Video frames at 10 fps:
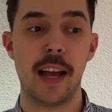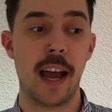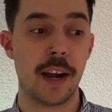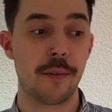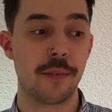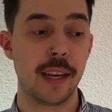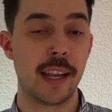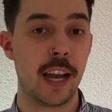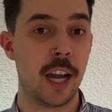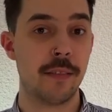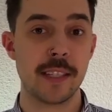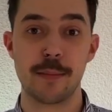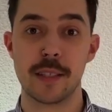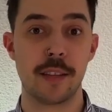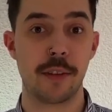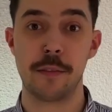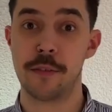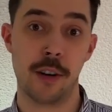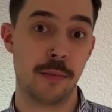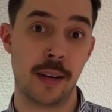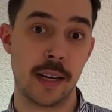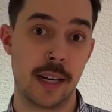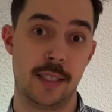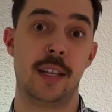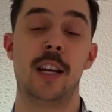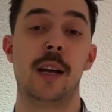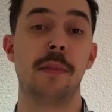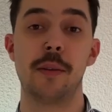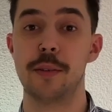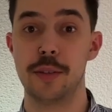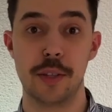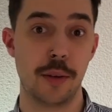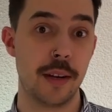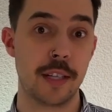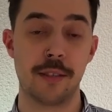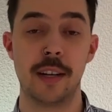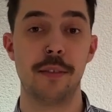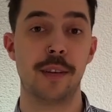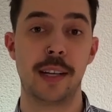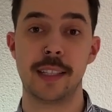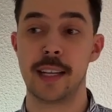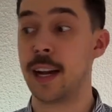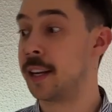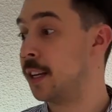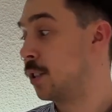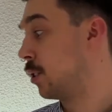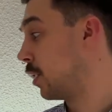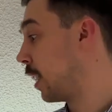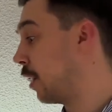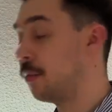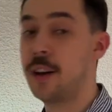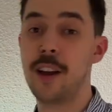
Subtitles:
I don't really have a specific format as to how I'm going to do it or anything like that. It's just kind of